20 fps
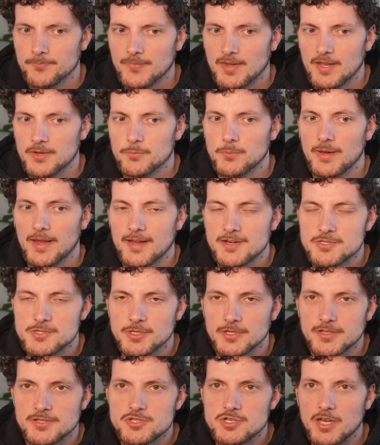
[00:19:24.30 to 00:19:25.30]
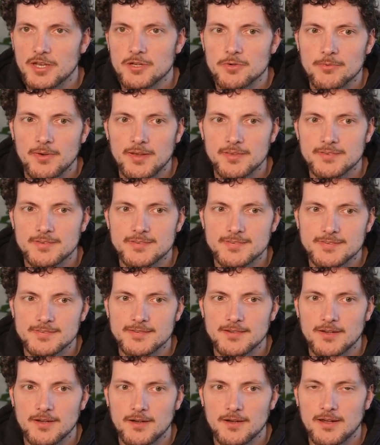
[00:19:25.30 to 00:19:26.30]
And we actually generate this
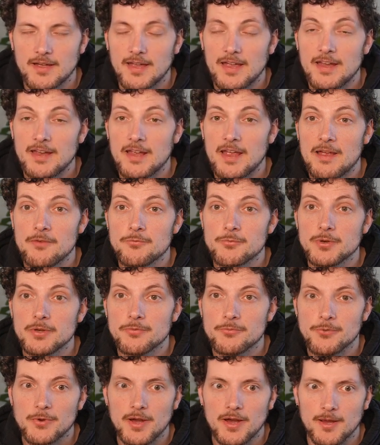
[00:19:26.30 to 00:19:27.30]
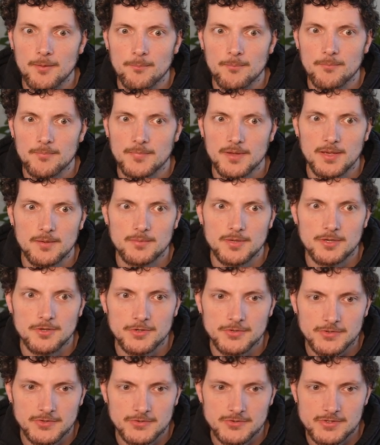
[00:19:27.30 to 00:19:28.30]
every frame, yeah,
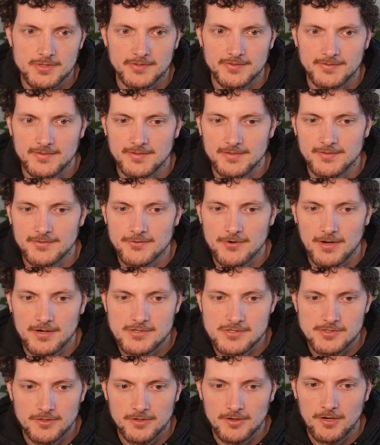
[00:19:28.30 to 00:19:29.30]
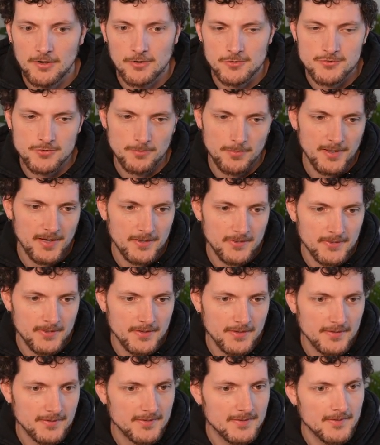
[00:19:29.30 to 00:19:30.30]
because it's just the instruction on how to paint
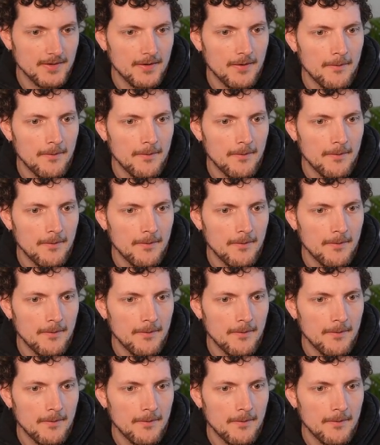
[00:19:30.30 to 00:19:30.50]
things.